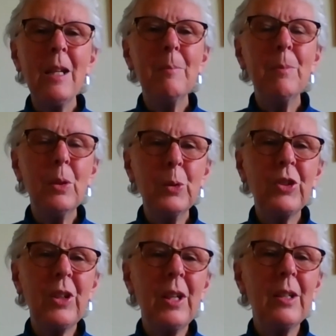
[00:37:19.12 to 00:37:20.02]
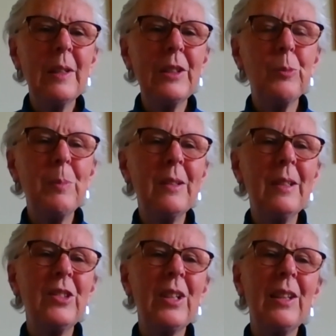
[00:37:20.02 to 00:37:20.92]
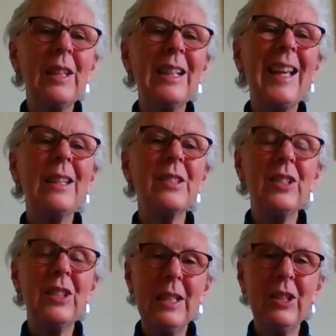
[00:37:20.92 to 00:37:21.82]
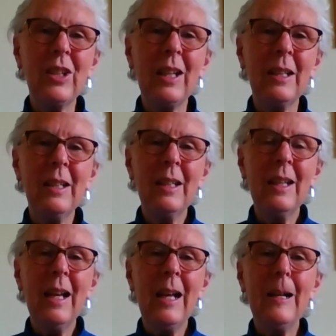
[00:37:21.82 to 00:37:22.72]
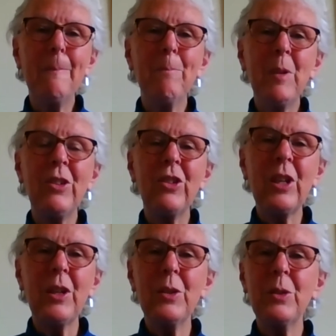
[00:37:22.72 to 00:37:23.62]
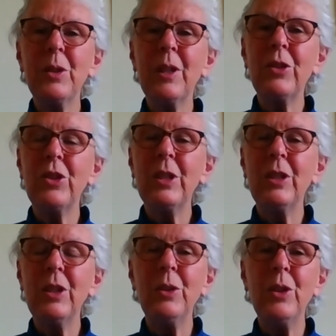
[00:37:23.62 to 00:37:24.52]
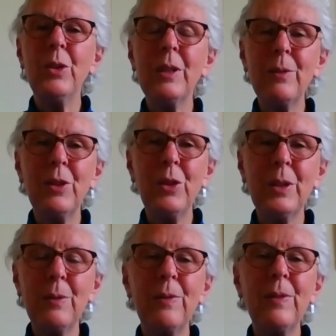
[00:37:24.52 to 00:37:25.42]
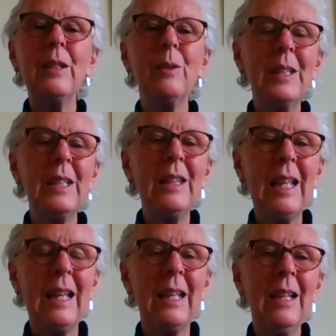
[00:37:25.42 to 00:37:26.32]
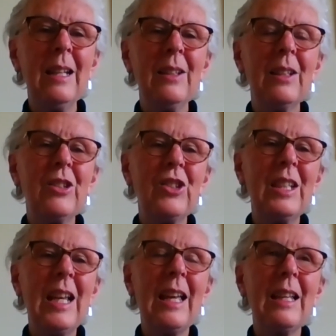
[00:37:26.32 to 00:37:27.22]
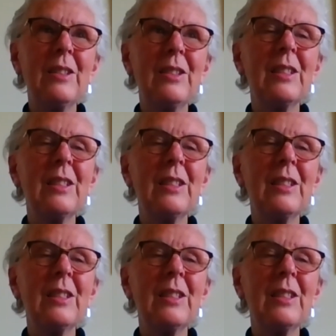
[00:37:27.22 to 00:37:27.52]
but also her experience, I think, as a teacher. And so, you can feel within there that she has,